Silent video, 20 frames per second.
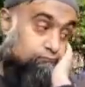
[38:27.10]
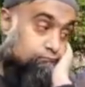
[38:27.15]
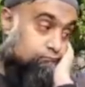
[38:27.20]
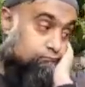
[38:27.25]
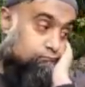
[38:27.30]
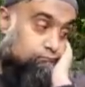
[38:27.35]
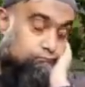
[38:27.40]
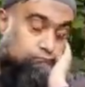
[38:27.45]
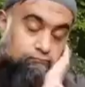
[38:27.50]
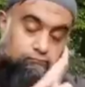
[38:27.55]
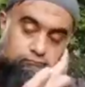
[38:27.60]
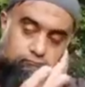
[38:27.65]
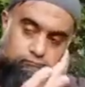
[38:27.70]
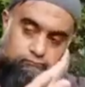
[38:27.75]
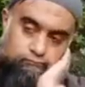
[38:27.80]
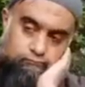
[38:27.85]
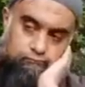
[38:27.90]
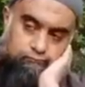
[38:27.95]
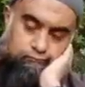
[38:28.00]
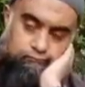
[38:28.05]

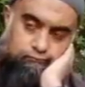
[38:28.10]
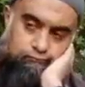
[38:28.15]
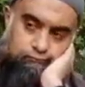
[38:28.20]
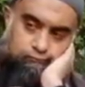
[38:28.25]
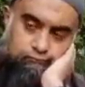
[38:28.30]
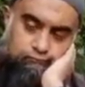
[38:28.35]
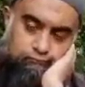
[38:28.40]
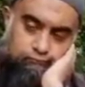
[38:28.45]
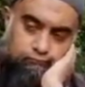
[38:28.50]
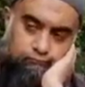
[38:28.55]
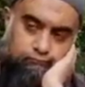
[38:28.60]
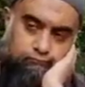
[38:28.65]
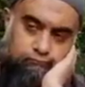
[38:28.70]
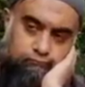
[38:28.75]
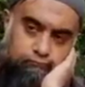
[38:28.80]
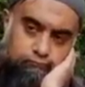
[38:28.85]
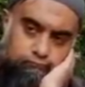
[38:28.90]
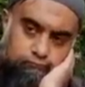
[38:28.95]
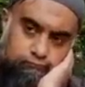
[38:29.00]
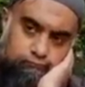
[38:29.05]

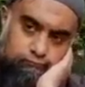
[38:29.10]
The person shown says nothing.